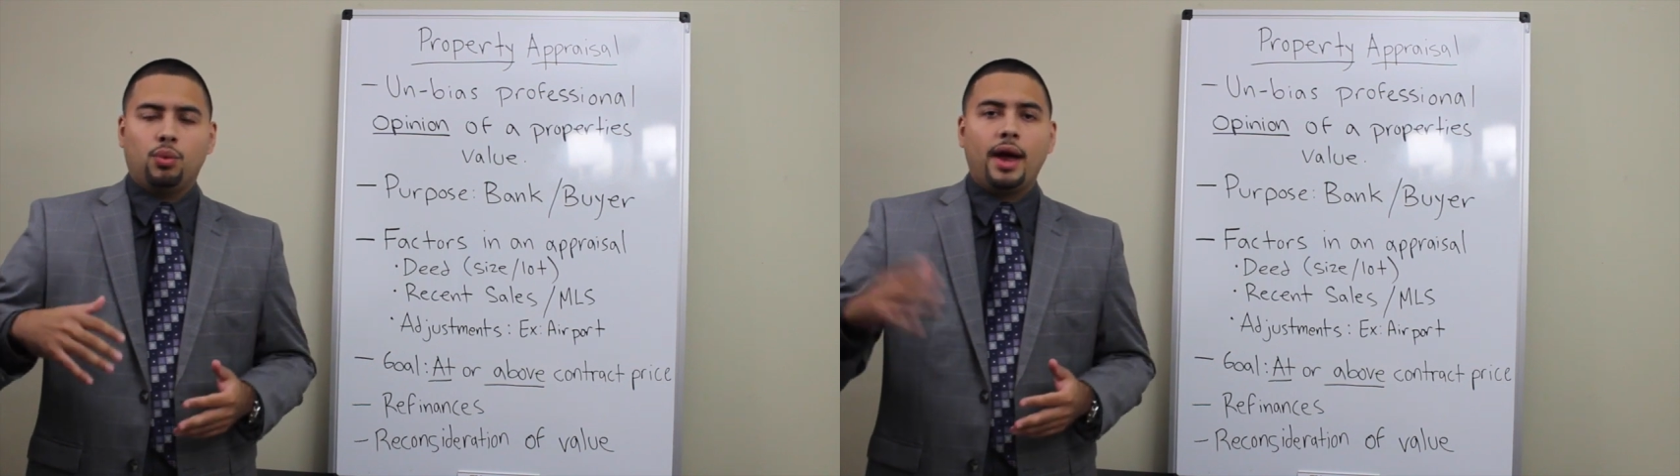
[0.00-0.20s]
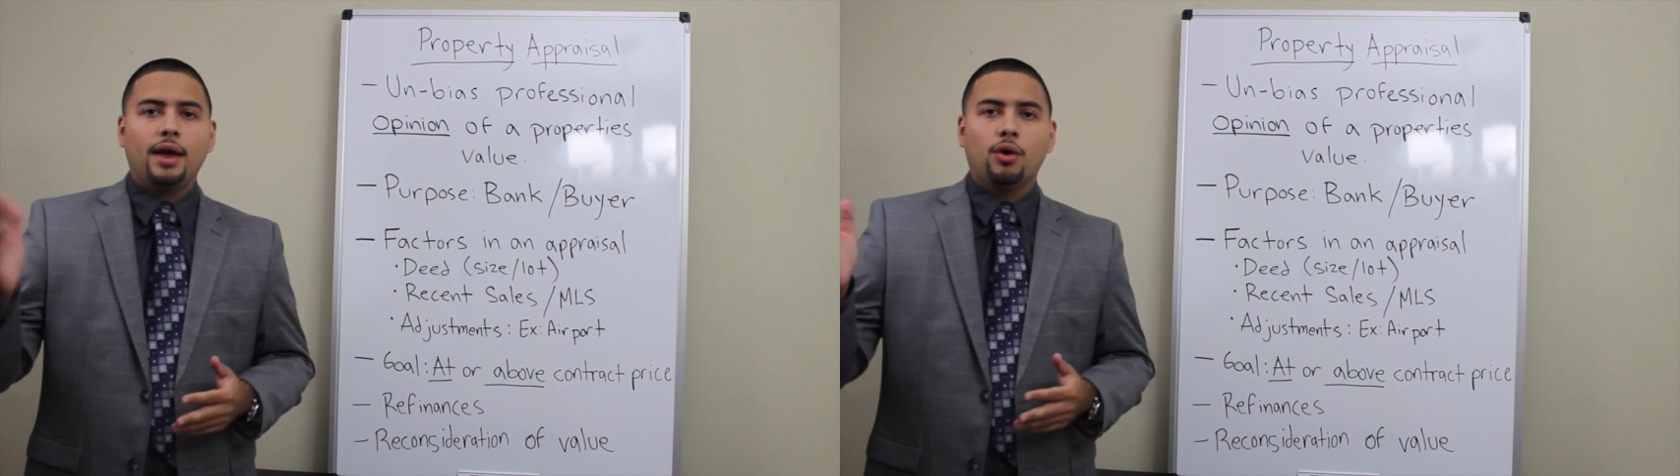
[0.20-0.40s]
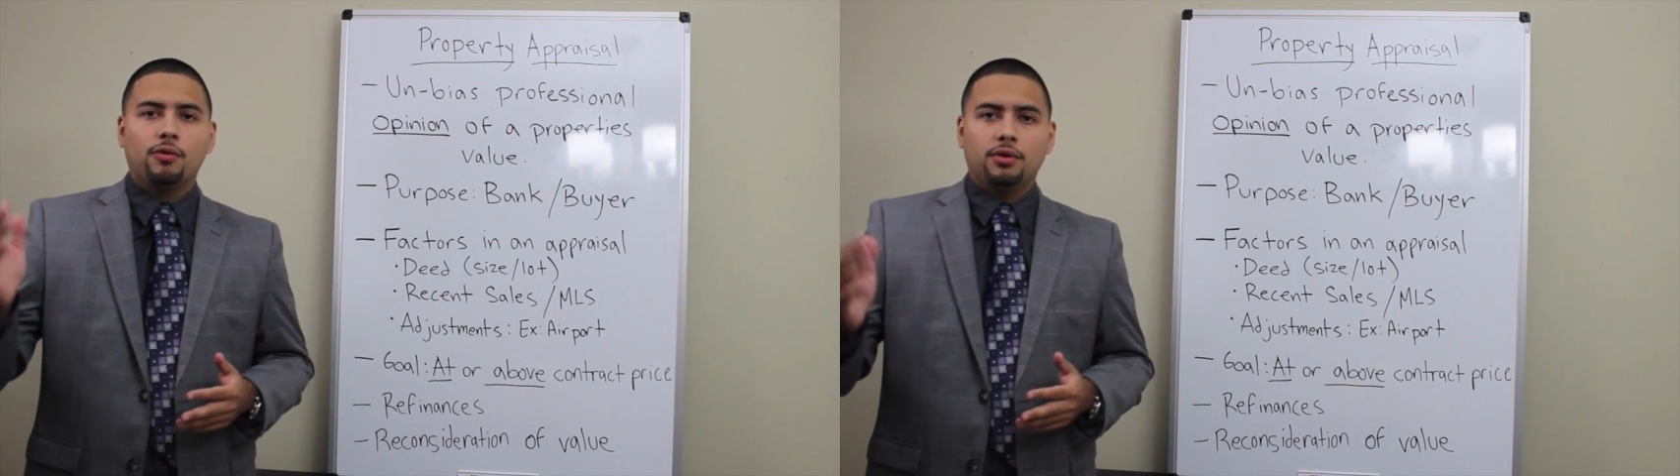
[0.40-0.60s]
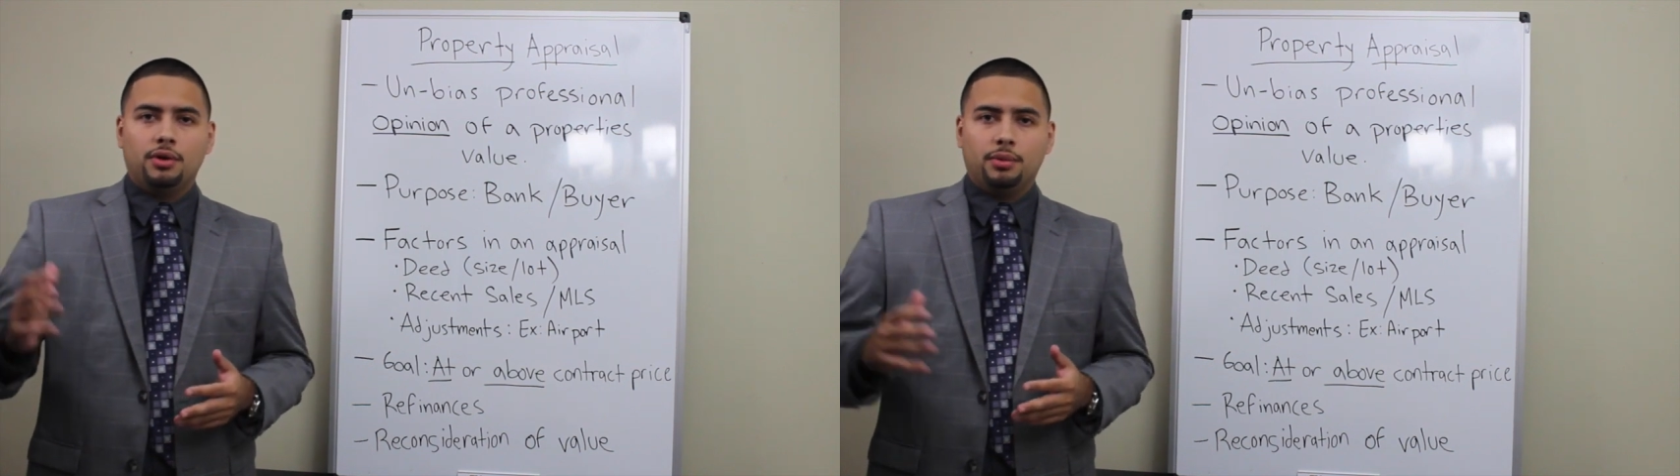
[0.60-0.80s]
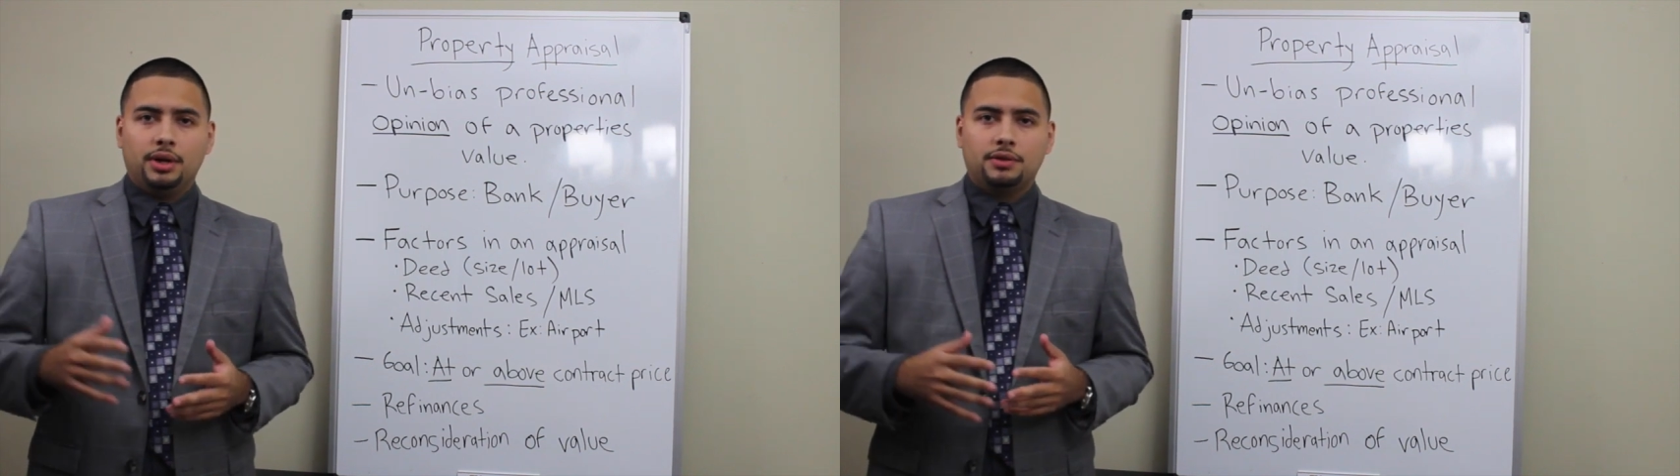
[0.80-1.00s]
way
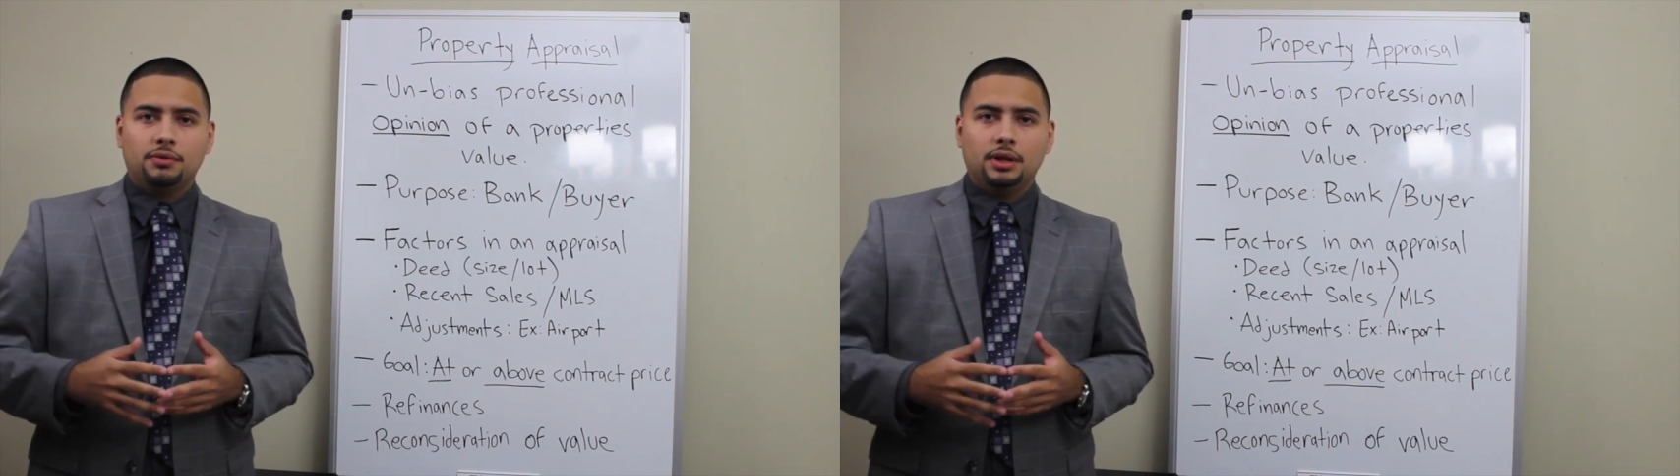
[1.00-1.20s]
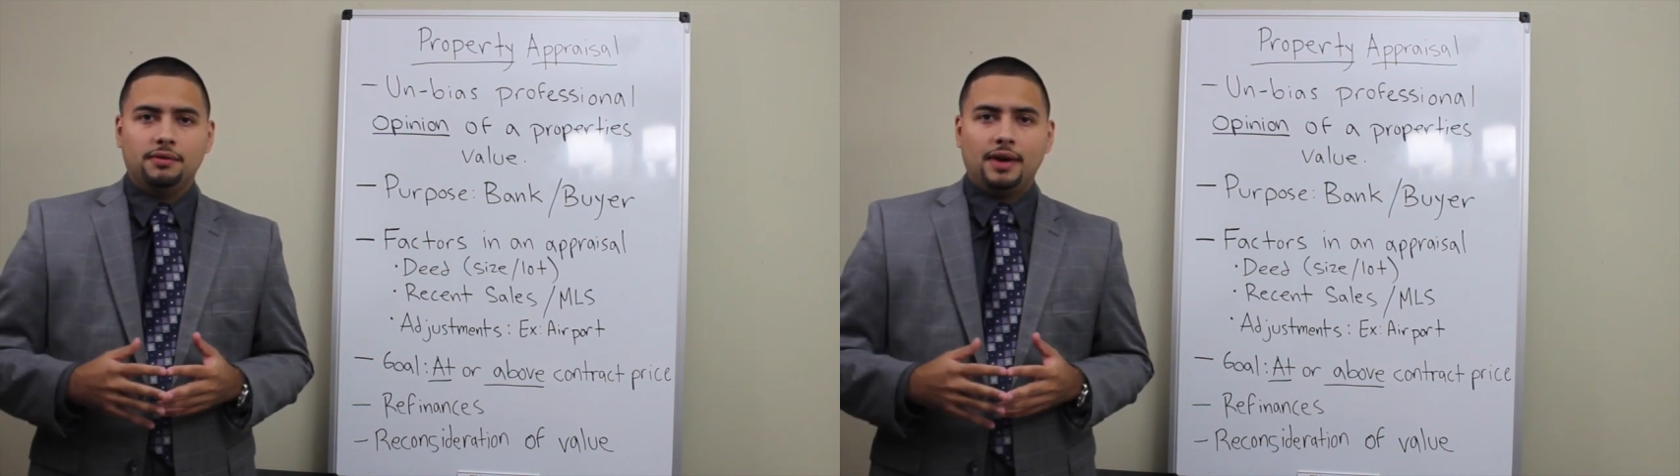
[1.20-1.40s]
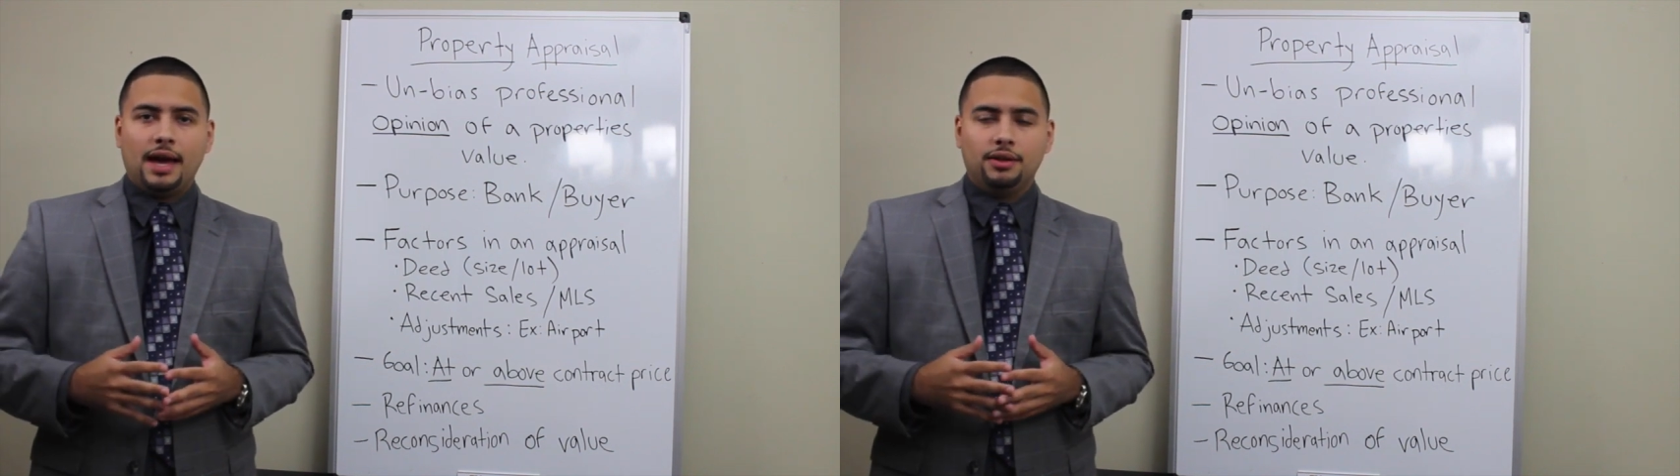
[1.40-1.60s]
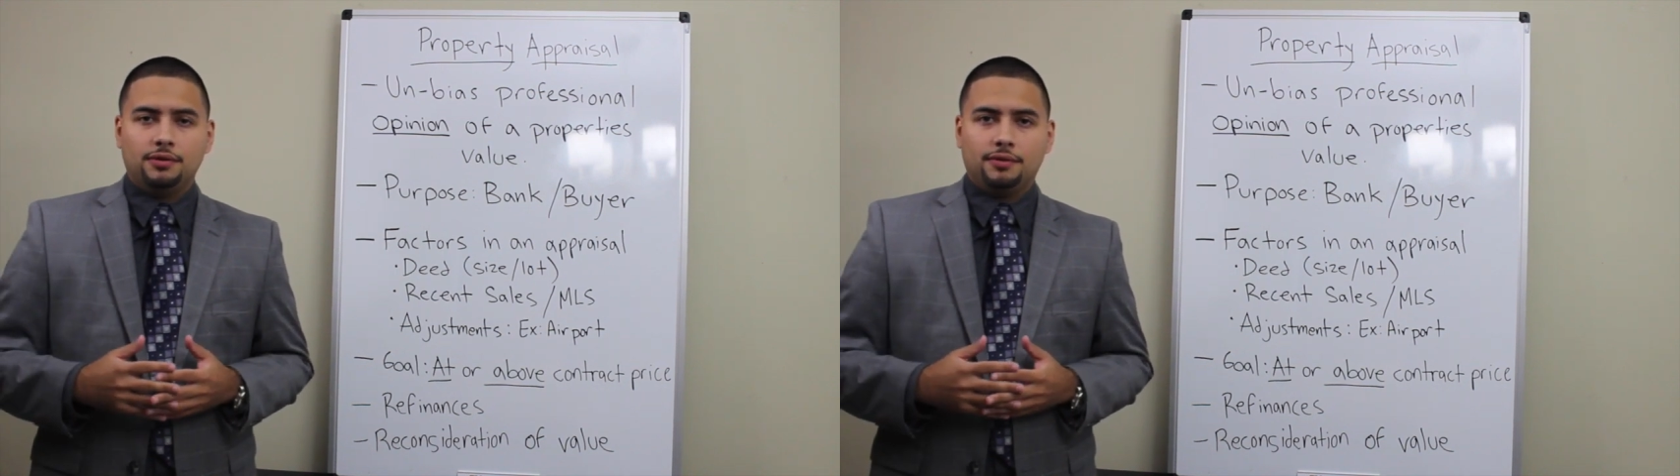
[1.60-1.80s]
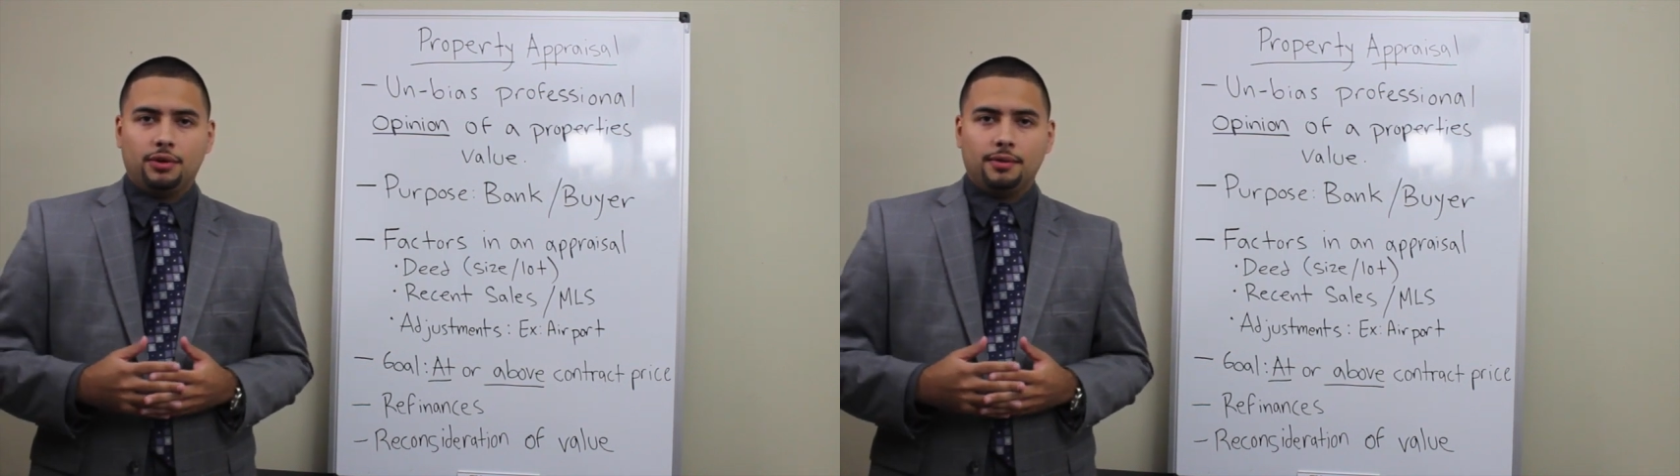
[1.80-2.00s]
over what it's really
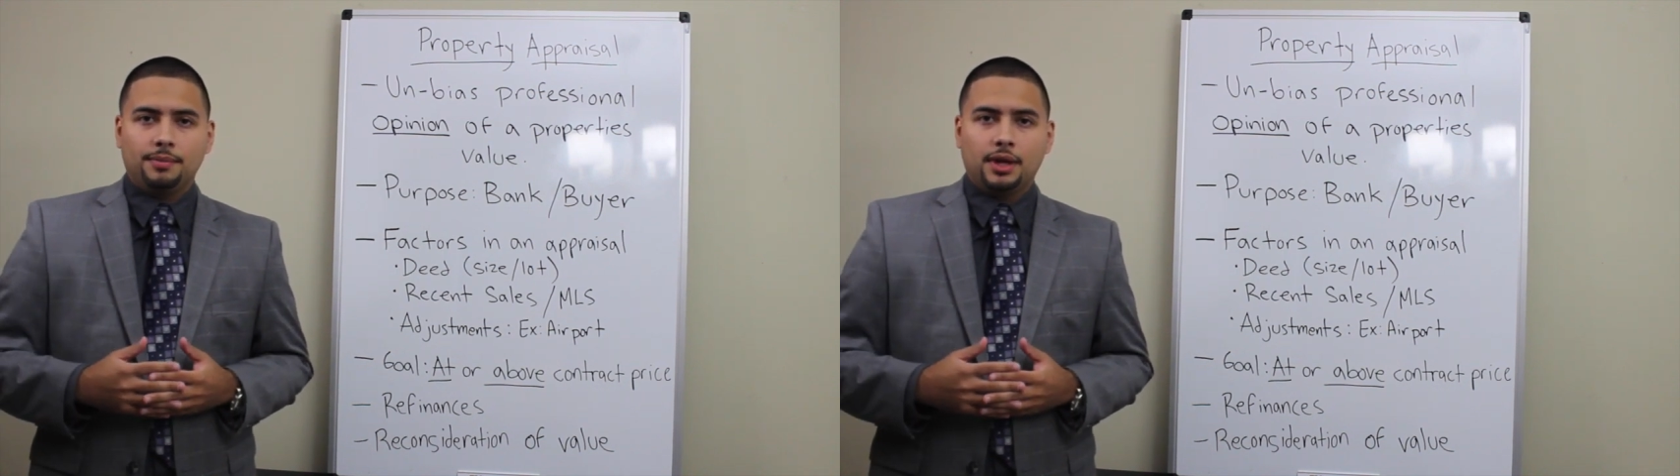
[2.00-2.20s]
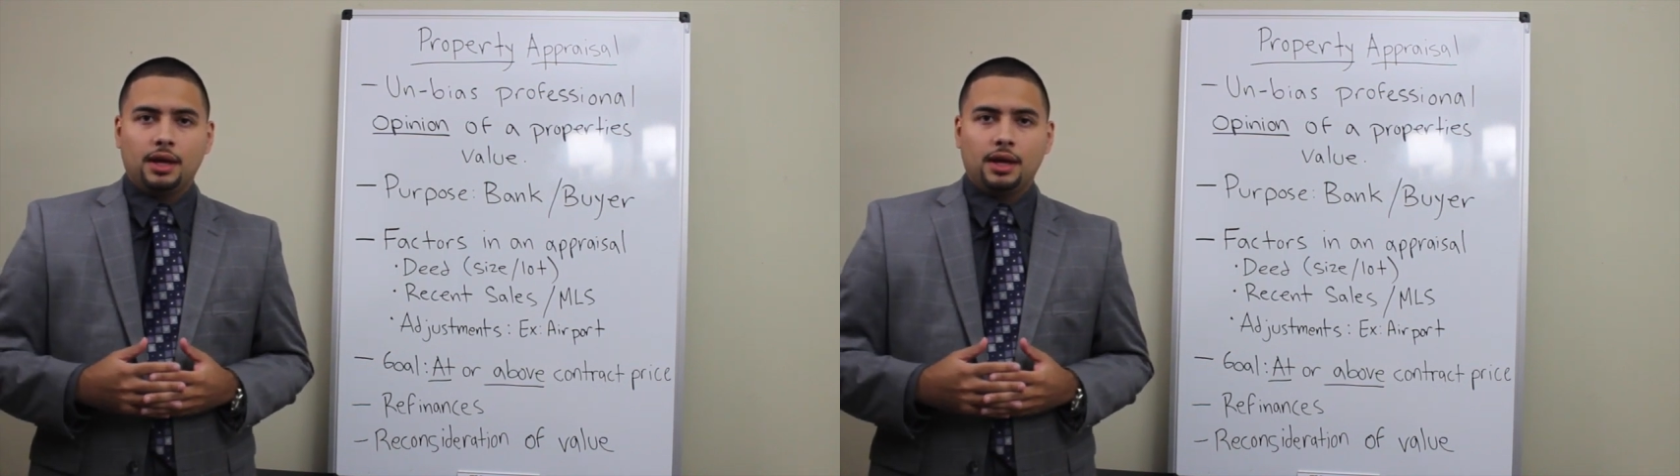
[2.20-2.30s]
valued for.